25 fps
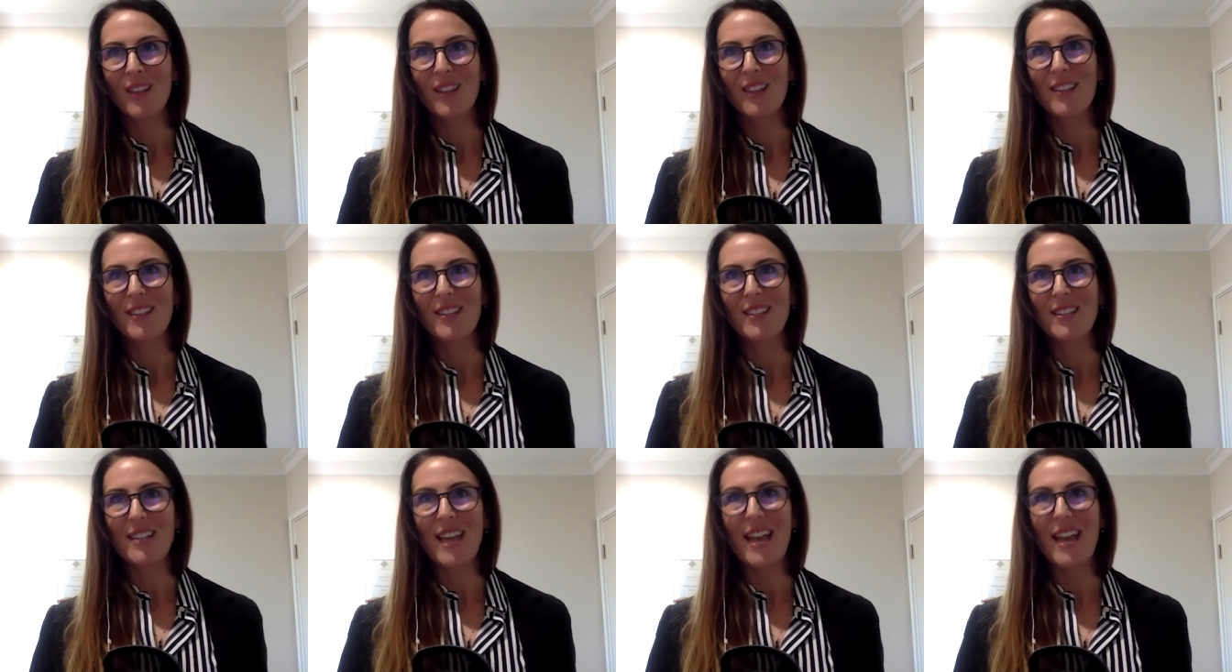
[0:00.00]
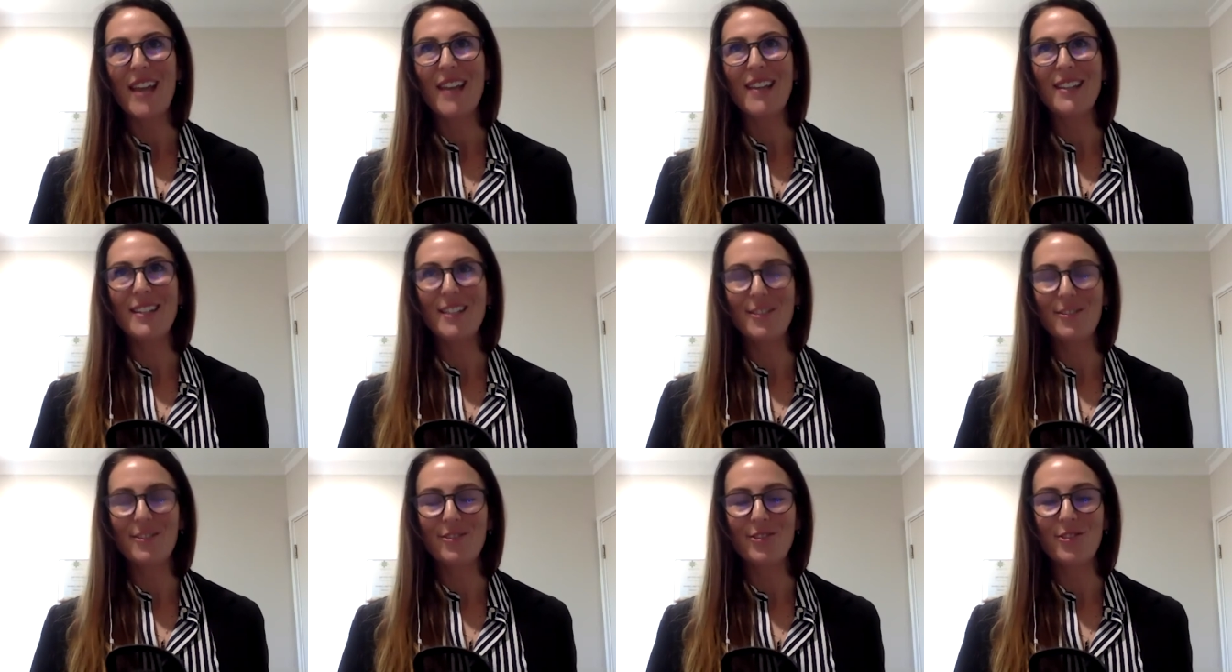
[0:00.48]
the
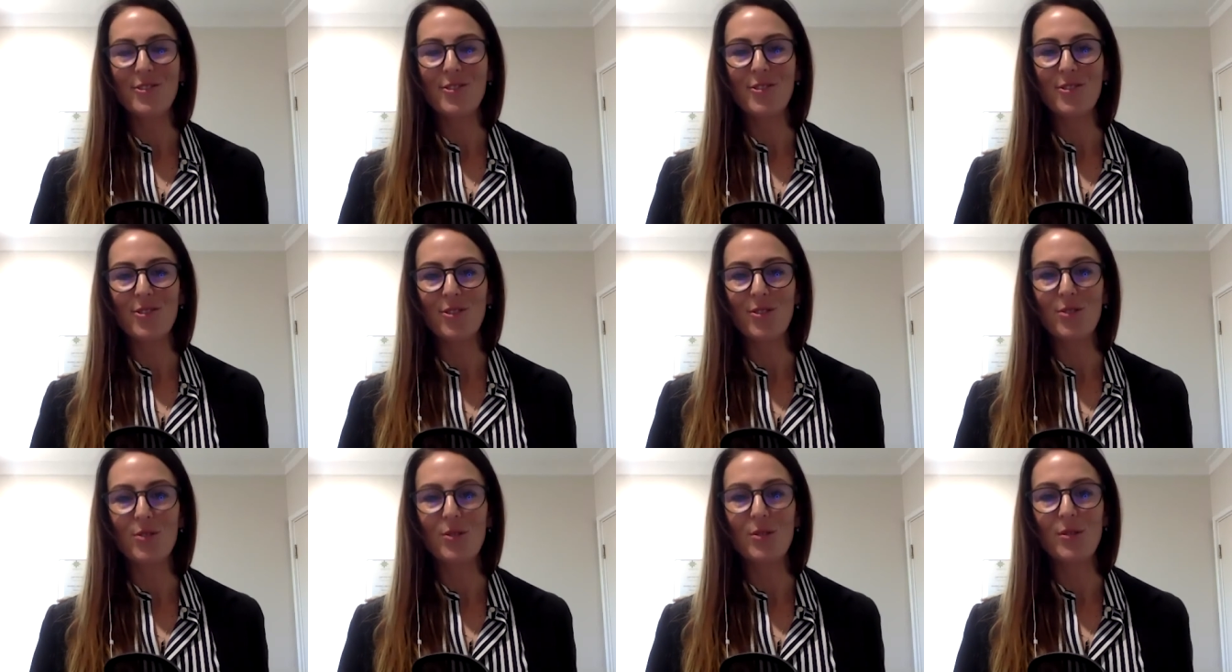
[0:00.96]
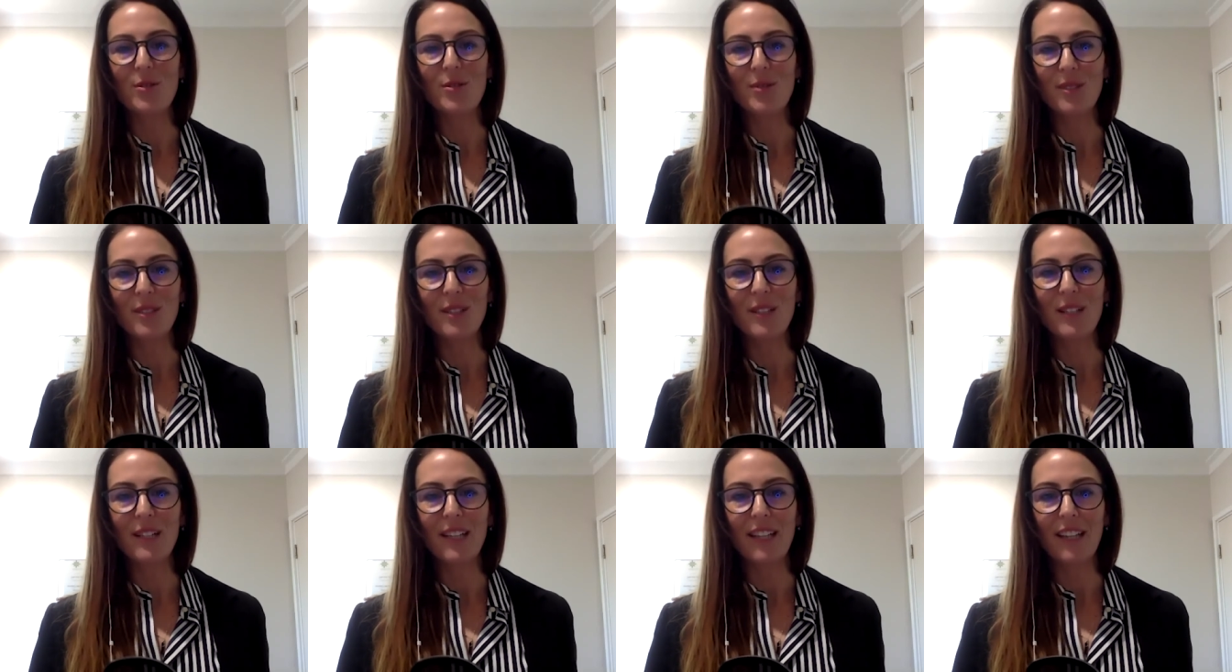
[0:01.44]
taste for good
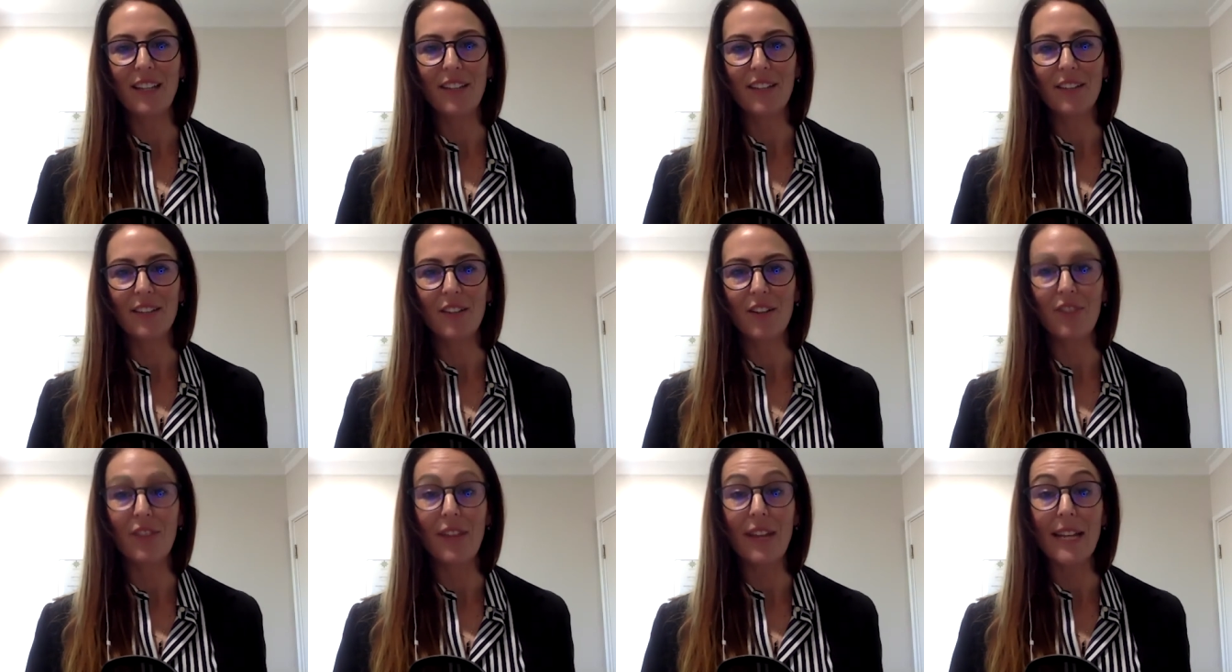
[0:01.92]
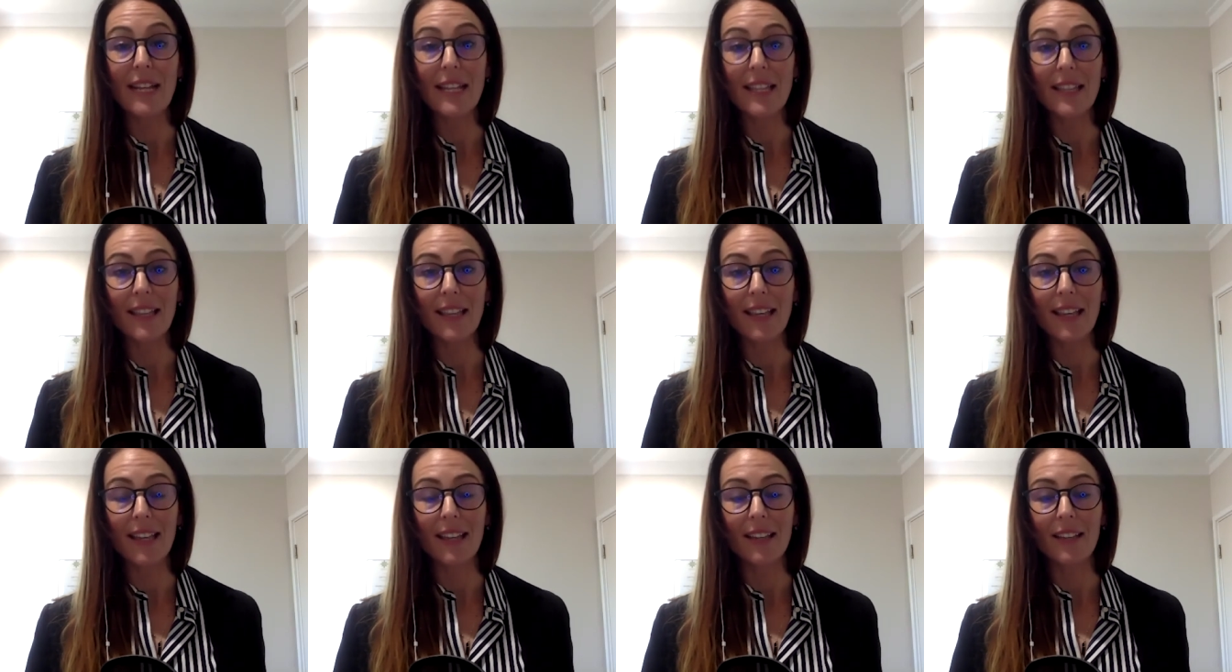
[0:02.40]
quality of
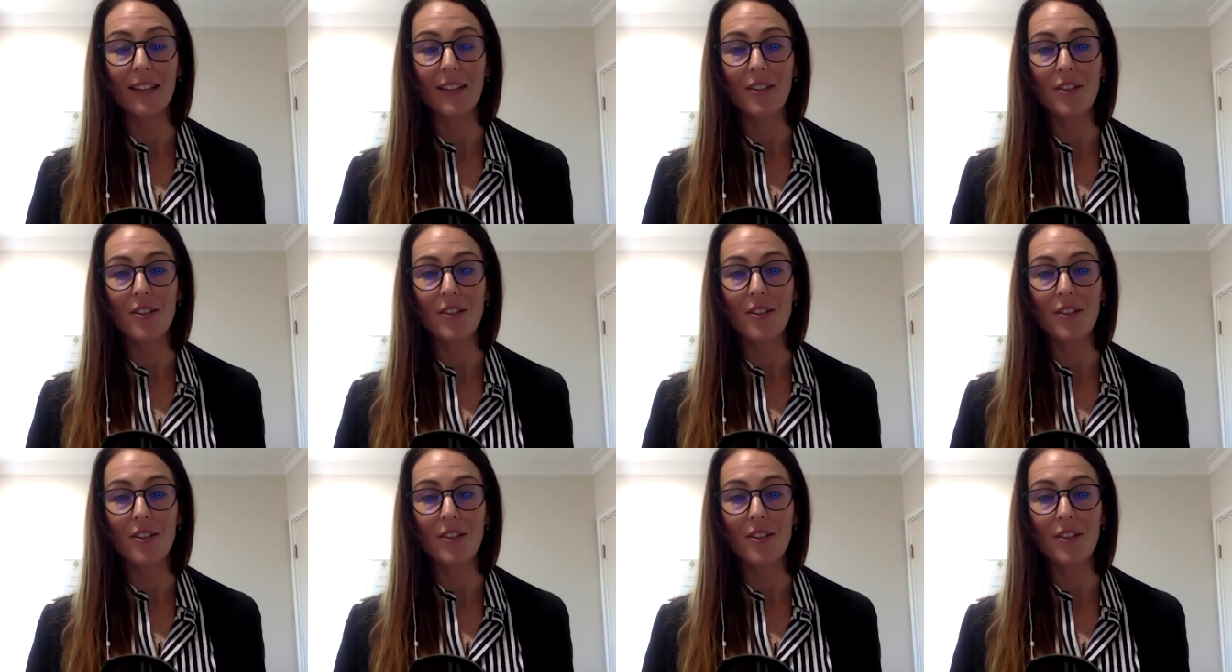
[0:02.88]
anything,